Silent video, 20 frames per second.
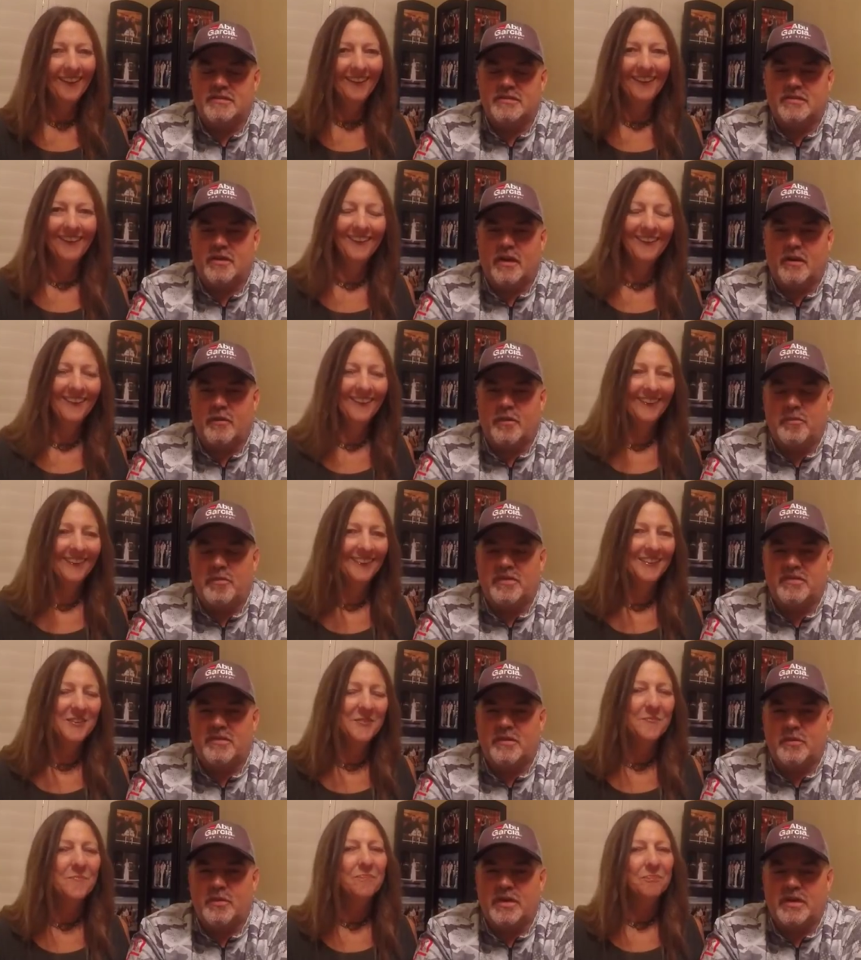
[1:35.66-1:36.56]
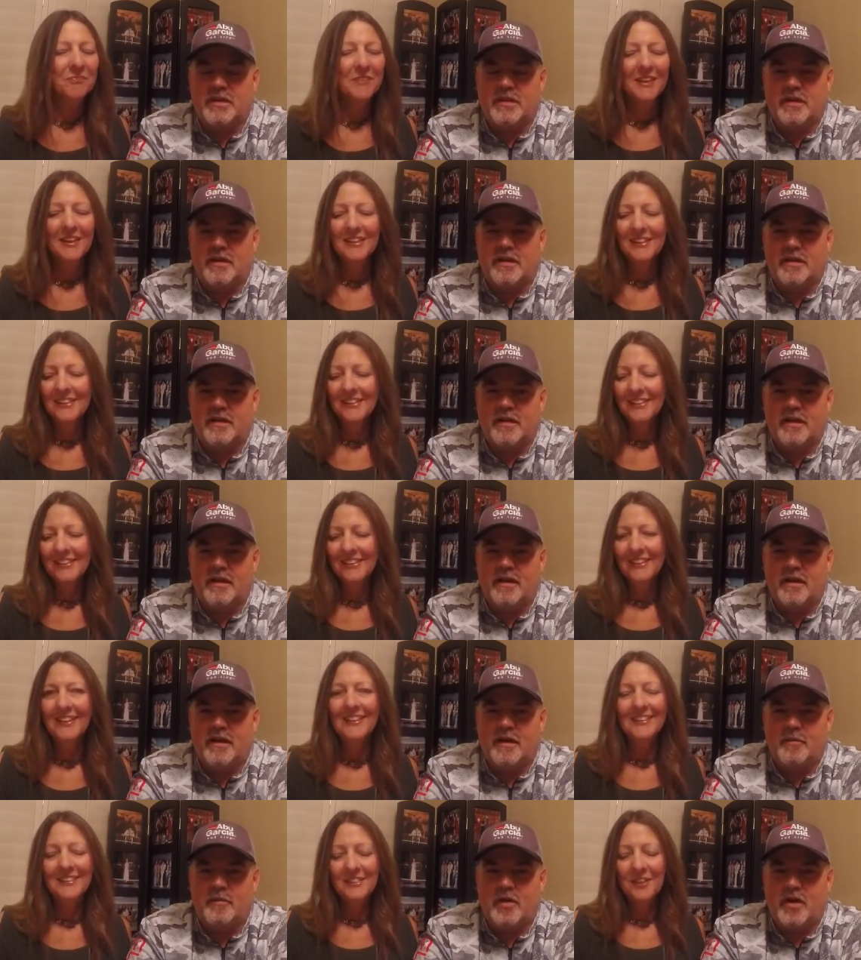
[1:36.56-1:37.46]
Speaker 1: So sorry we missed a week there.
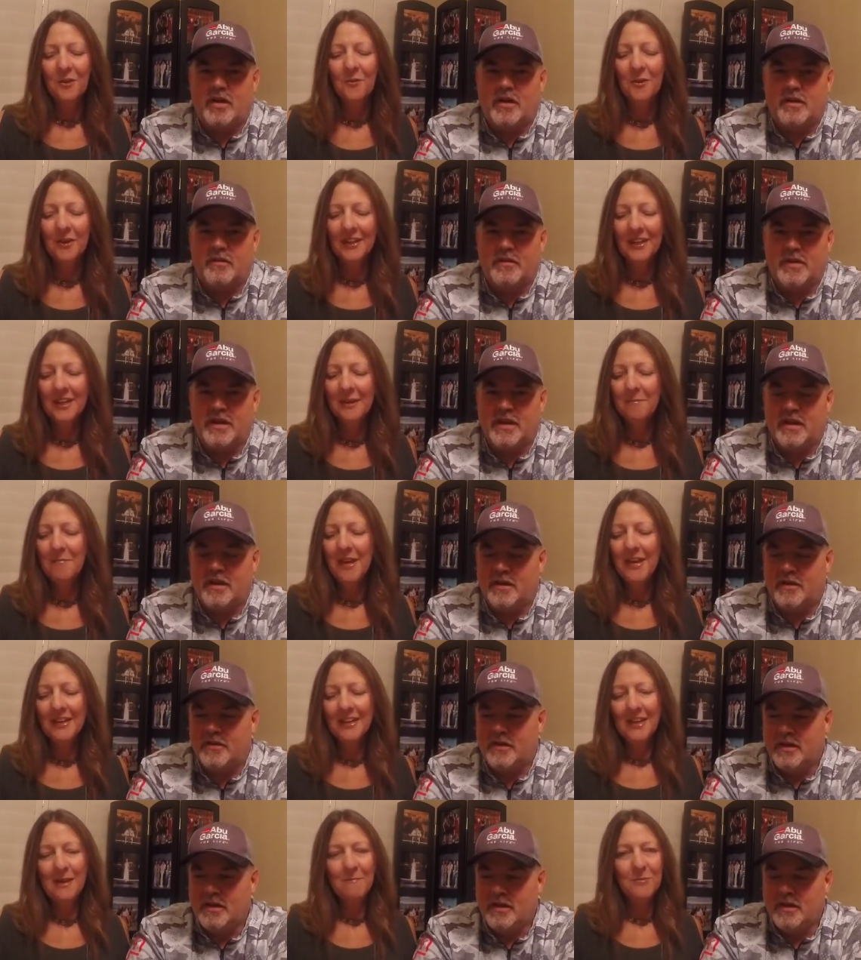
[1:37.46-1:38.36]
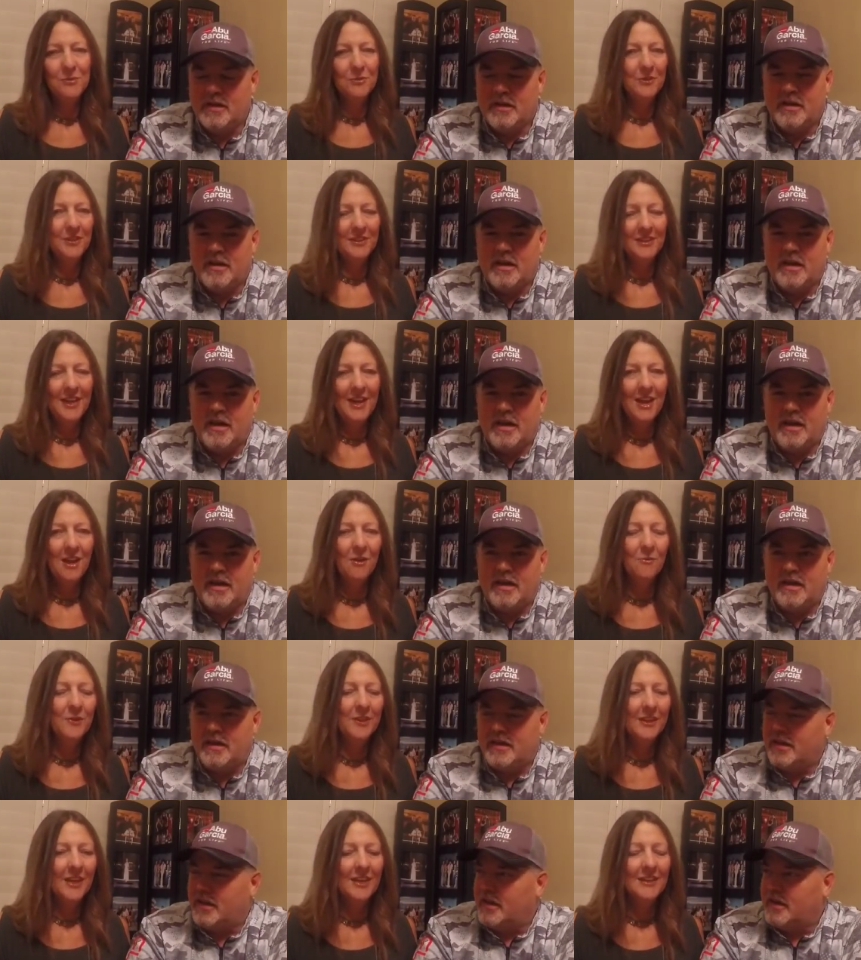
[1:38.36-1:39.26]
Um, so we're going to make
Speaker 2: up to it
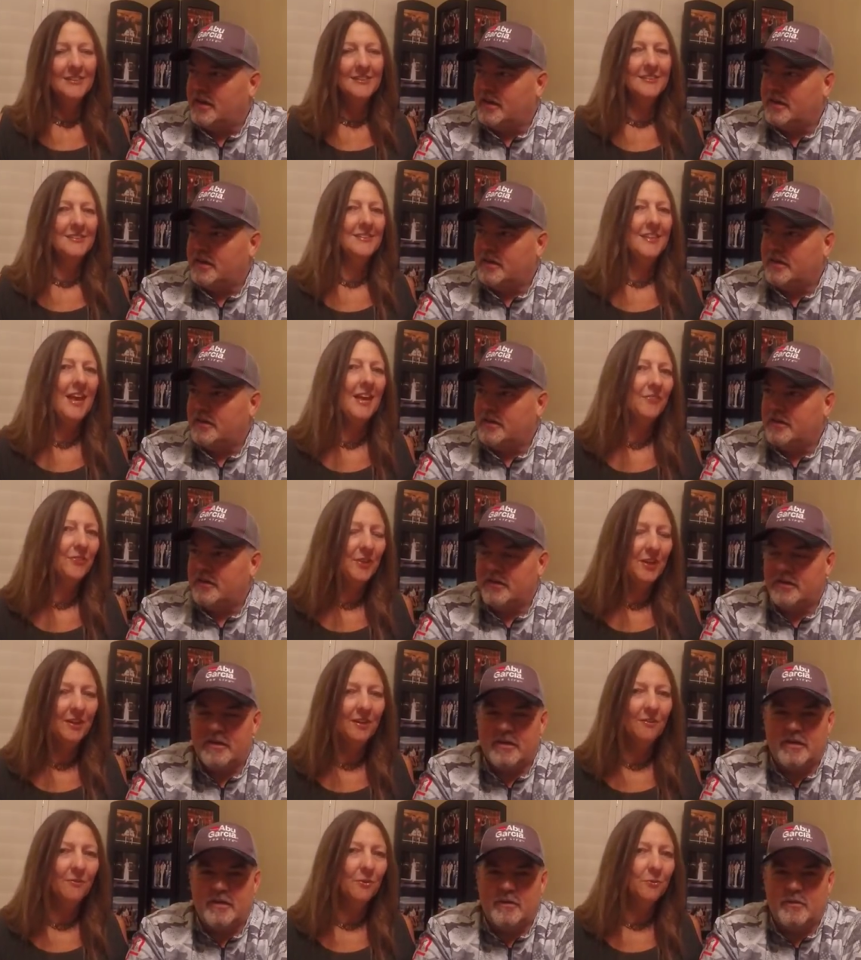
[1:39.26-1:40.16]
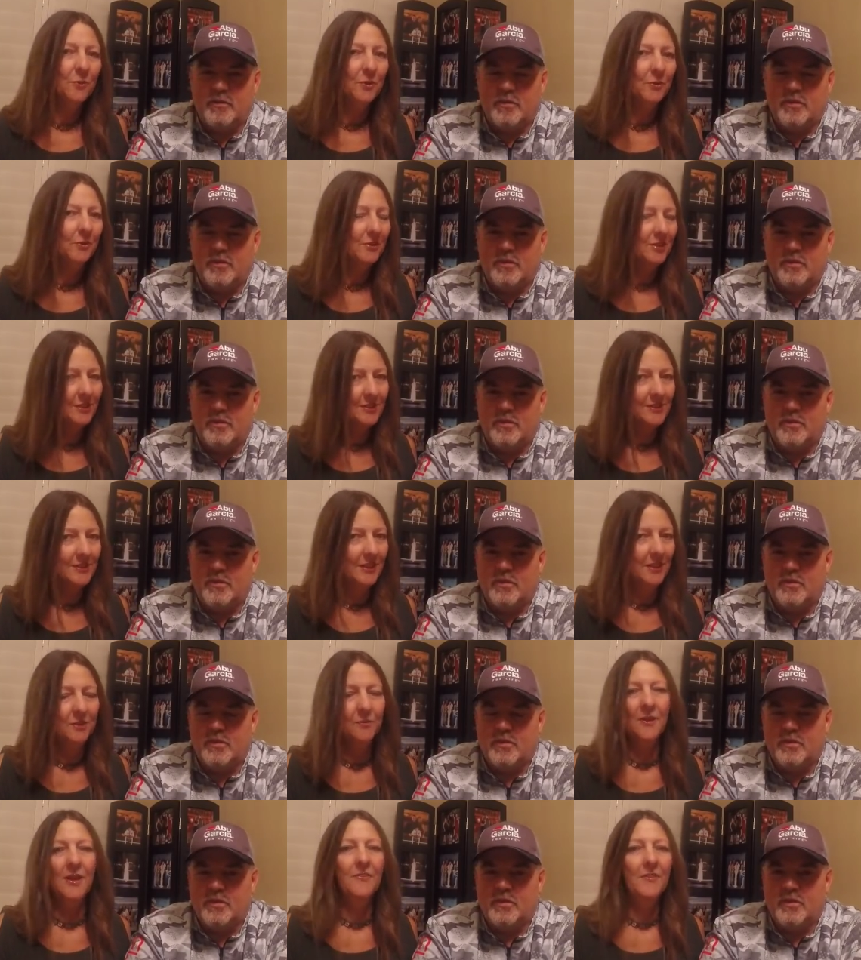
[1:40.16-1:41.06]
now. We kind of sat there when we were just
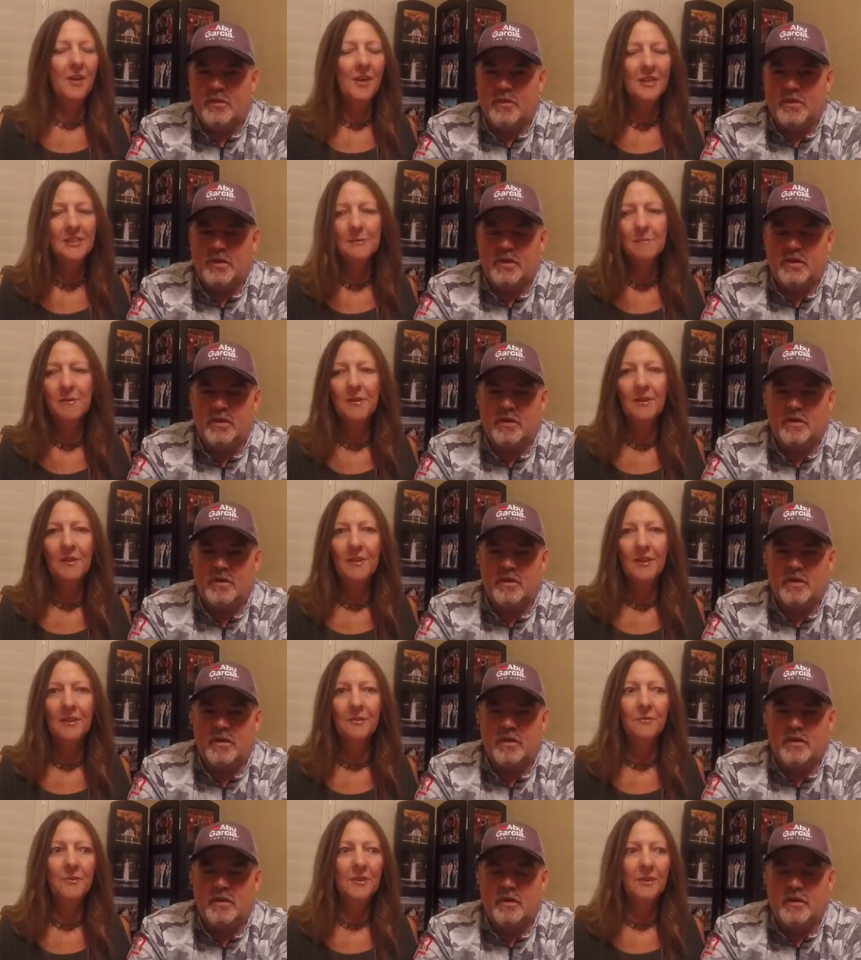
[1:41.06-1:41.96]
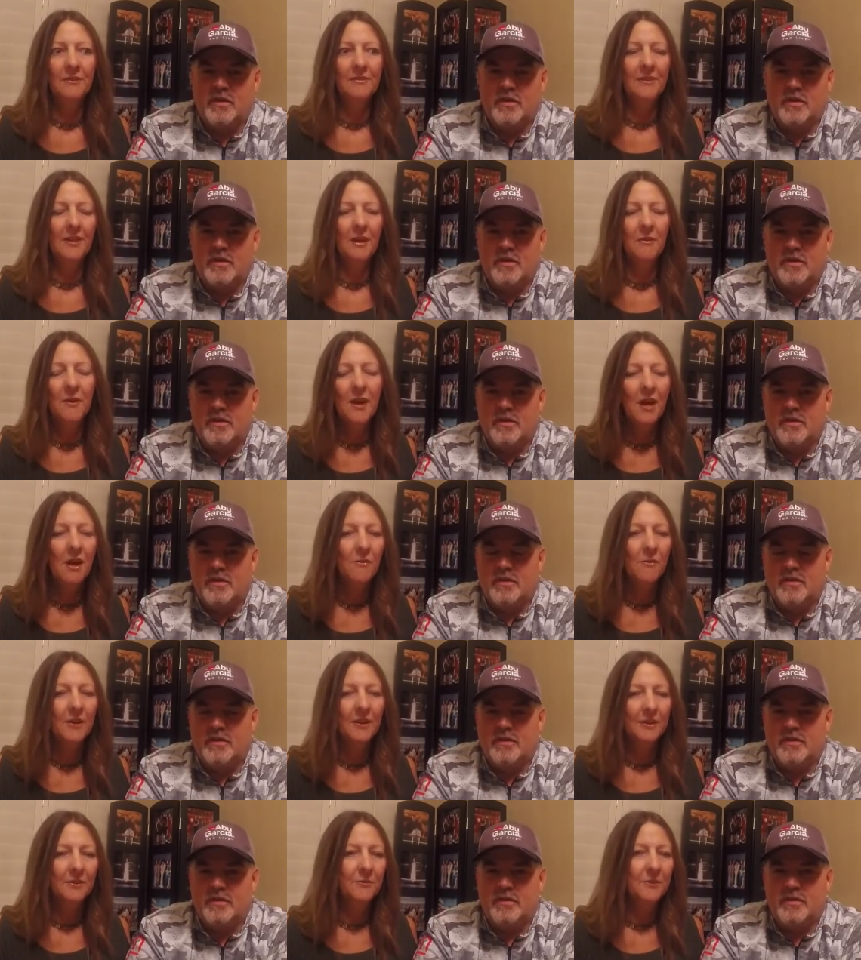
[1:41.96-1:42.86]
sitting around the hospital and we thought,
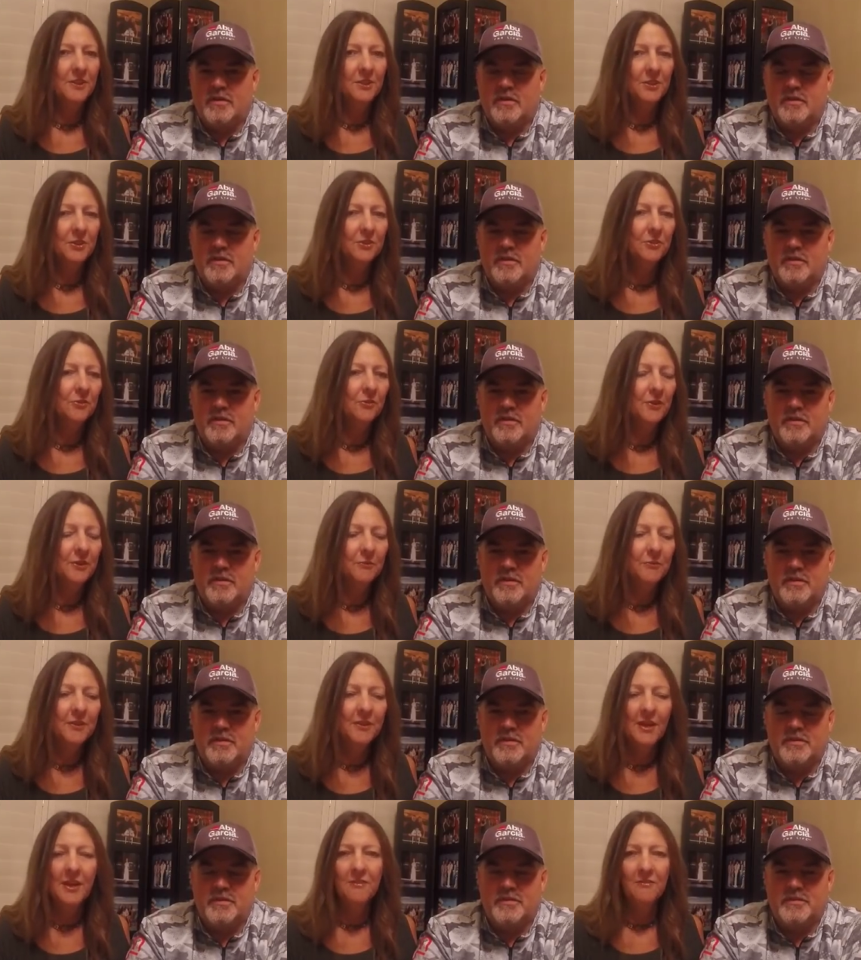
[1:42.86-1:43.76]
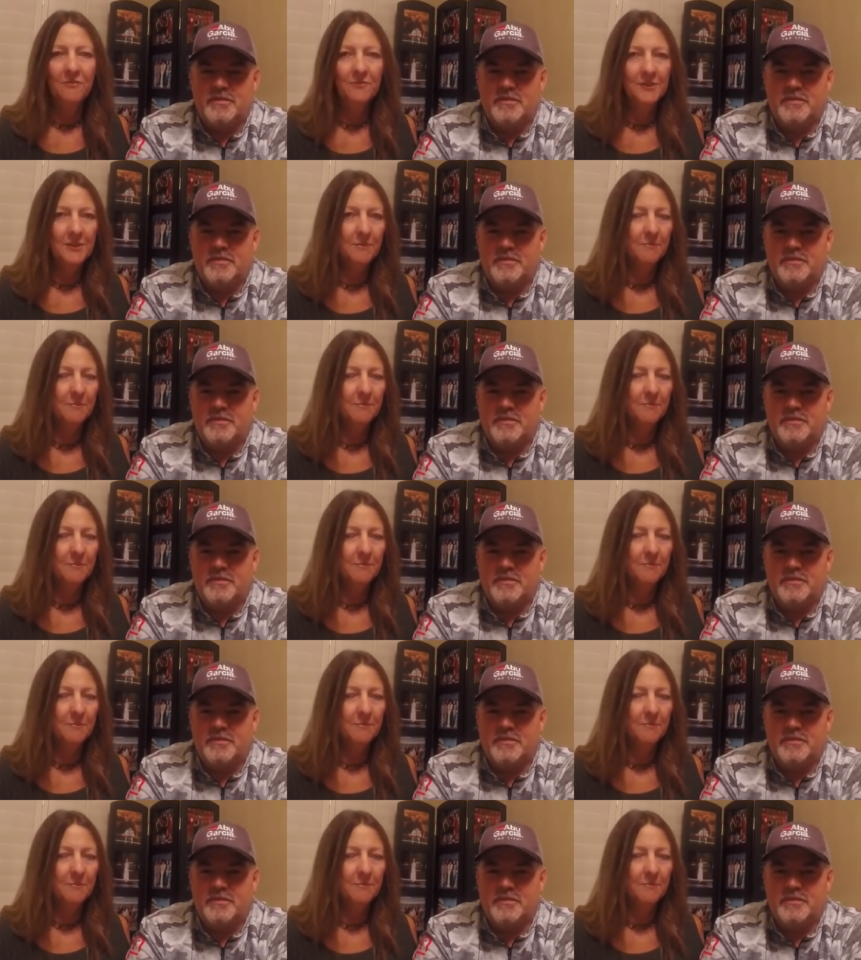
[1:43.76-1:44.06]
well, what can we do? And we thought of